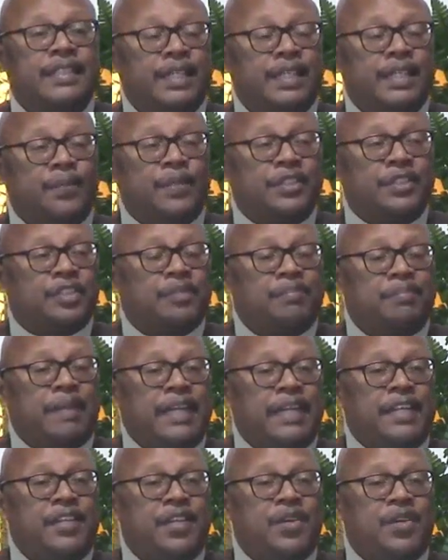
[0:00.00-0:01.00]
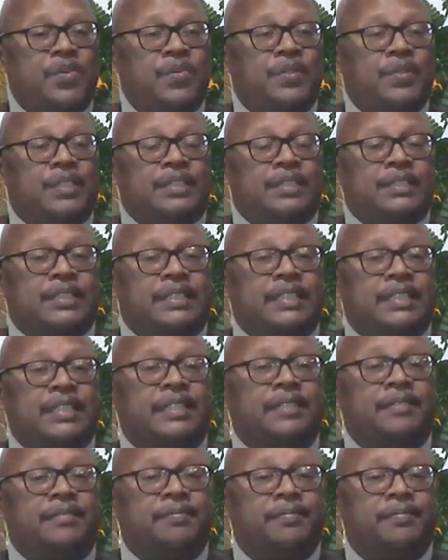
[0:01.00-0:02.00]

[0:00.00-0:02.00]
It wasn't made known unto them.